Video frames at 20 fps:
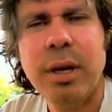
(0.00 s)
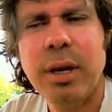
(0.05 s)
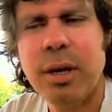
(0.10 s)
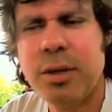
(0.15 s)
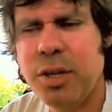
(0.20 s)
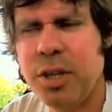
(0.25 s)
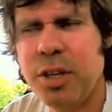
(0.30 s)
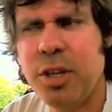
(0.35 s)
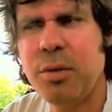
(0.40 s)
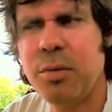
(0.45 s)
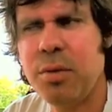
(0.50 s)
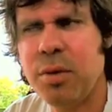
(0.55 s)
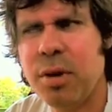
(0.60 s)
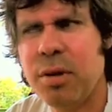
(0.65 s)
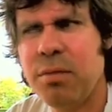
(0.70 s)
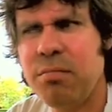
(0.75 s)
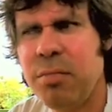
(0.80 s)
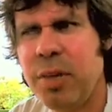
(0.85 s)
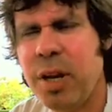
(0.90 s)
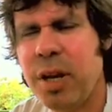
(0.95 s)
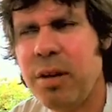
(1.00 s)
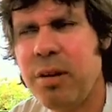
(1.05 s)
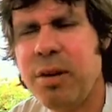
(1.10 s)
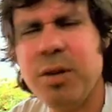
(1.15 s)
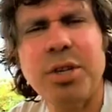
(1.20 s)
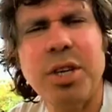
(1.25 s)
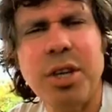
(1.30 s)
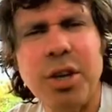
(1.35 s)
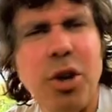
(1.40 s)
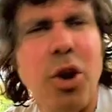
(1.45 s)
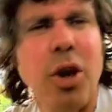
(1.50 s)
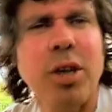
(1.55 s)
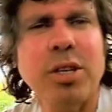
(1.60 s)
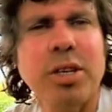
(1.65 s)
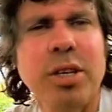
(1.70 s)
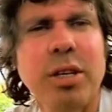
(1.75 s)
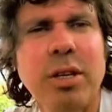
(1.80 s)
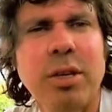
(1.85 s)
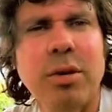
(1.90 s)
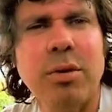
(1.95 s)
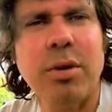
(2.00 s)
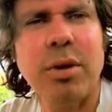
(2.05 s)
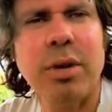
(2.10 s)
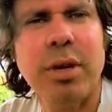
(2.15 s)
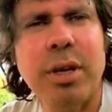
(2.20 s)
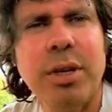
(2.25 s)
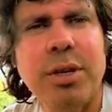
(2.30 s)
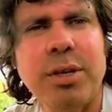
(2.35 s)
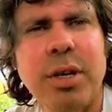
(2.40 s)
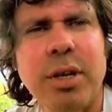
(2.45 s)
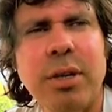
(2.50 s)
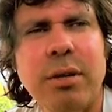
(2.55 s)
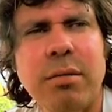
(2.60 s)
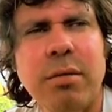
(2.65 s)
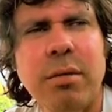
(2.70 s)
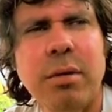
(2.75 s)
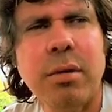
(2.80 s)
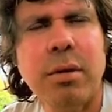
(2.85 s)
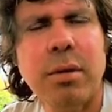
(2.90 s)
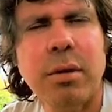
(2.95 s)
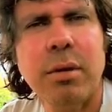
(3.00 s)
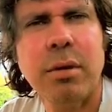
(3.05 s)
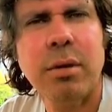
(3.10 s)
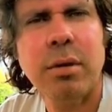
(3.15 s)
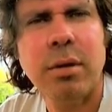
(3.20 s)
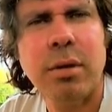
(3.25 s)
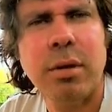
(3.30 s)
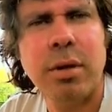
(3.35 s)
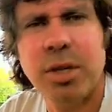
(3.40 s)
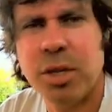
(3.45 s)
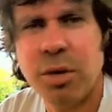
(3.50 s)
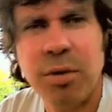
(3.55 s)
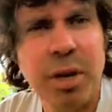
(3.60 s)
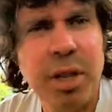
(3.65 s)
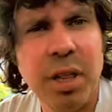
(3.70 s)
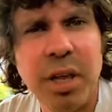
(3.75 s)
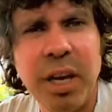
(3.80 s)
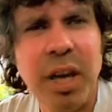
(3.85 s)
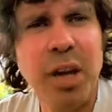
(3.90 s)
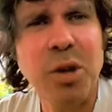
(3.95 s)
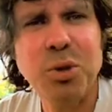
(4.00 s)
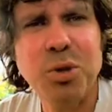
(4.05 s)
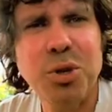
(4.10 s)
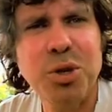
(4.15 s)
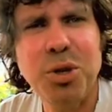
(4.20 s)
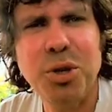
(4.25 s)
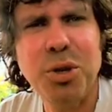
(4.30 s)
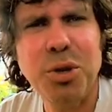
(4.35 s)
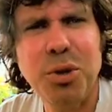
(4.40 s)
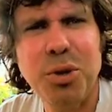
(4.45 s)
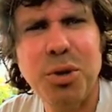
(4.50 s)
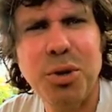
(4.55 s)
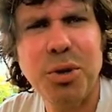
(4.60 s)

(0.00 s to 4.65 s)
I said, you were, you know, you said a nice thing to her. And he said, is there anything else to do?